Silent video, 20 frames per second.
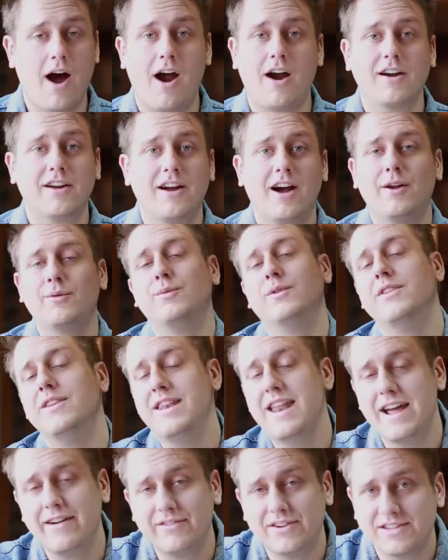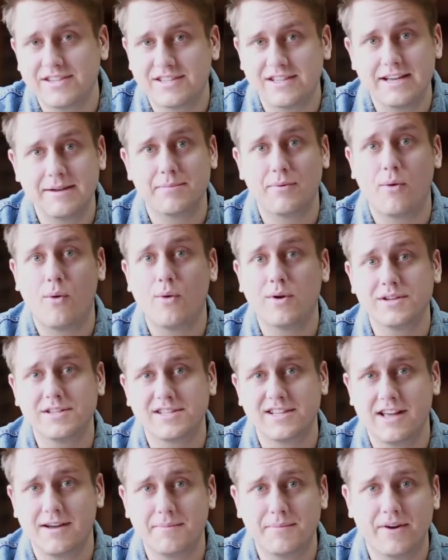our God will never sleep or
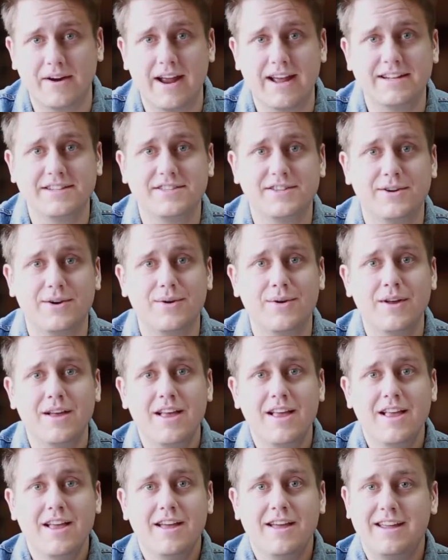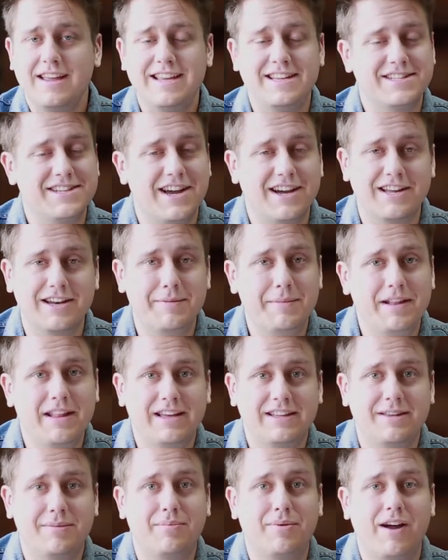slumber. And so he's not going to be
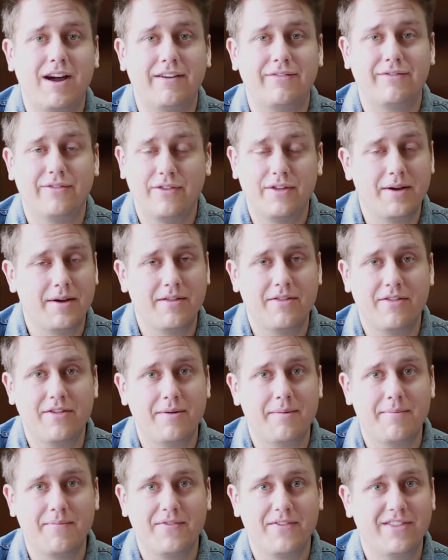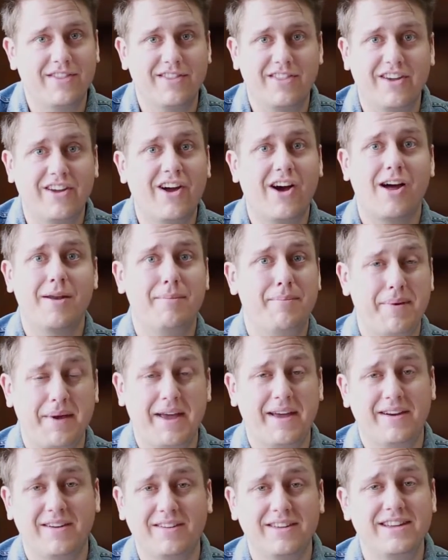like the God
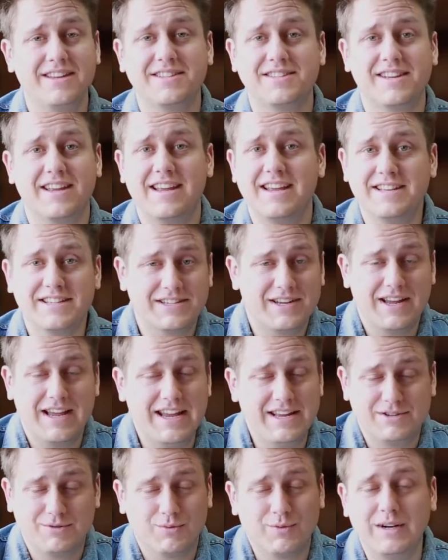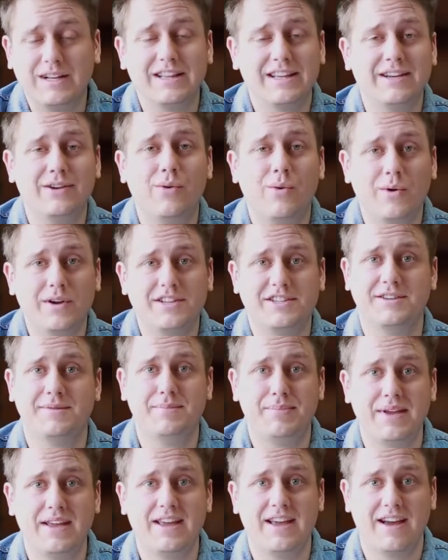Baal. He's really going to
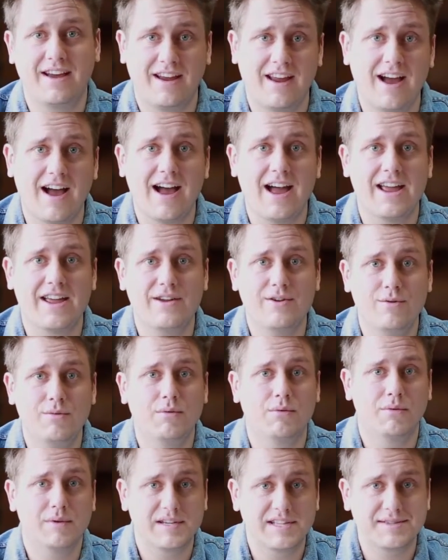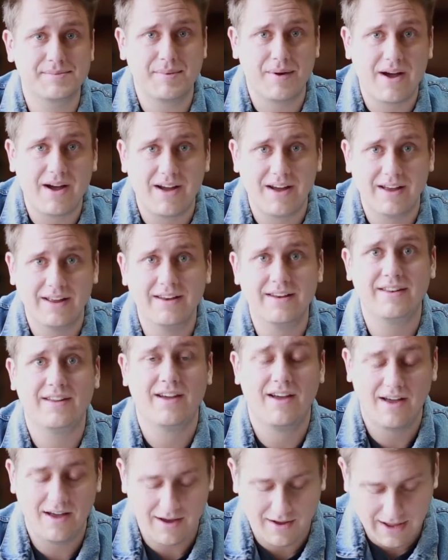be a guy who will respond
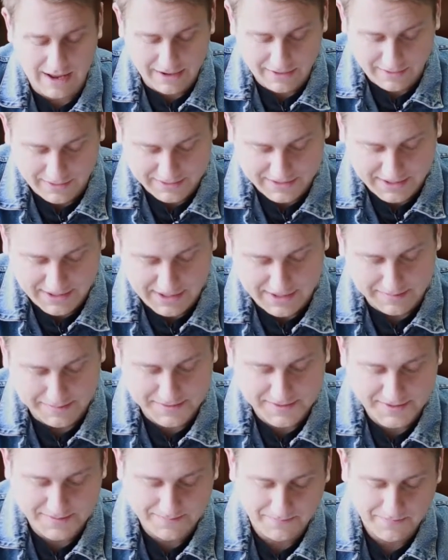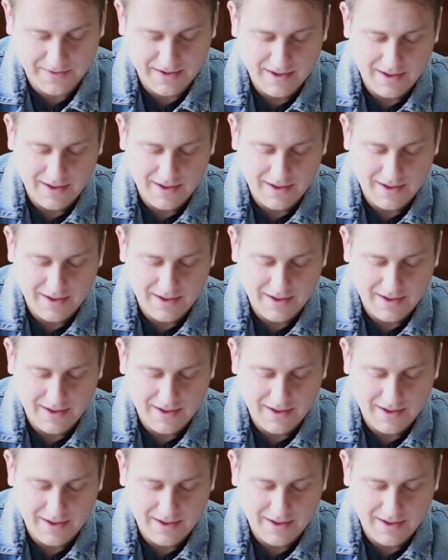at all times.